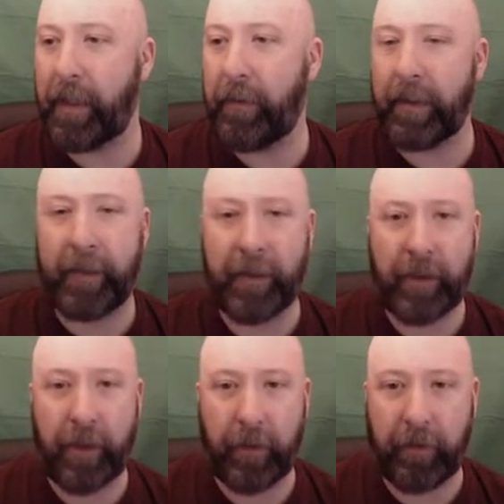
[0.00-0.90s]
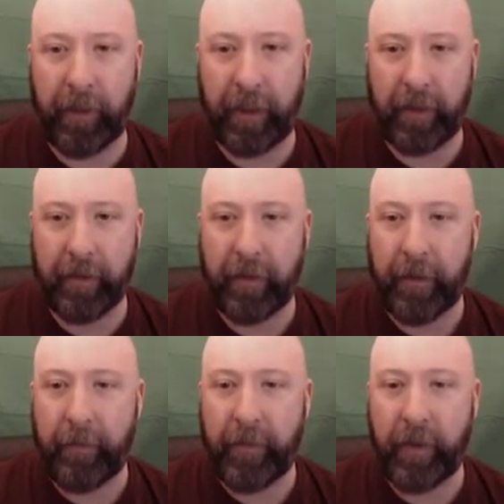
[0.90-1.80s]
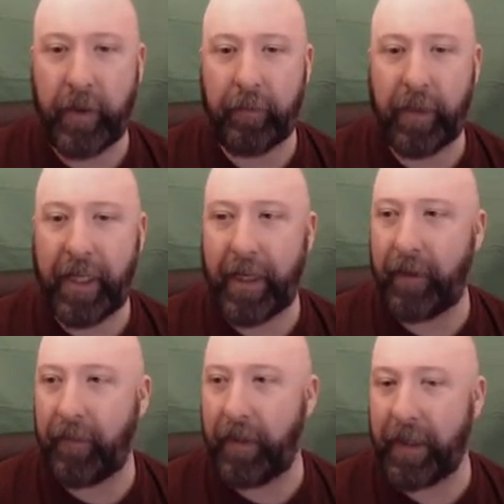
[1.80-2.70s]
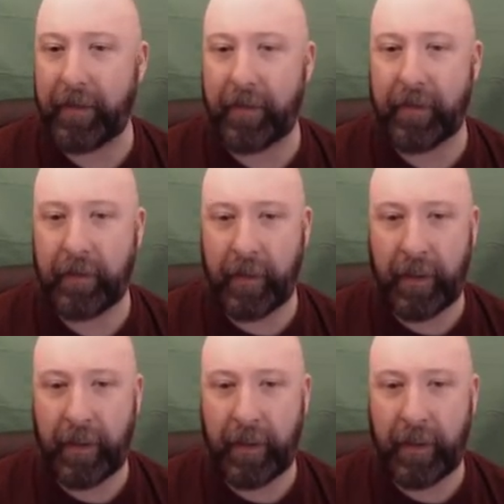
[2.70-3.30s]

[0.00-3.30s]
Well, we need to show it right here. So we have play out of defense,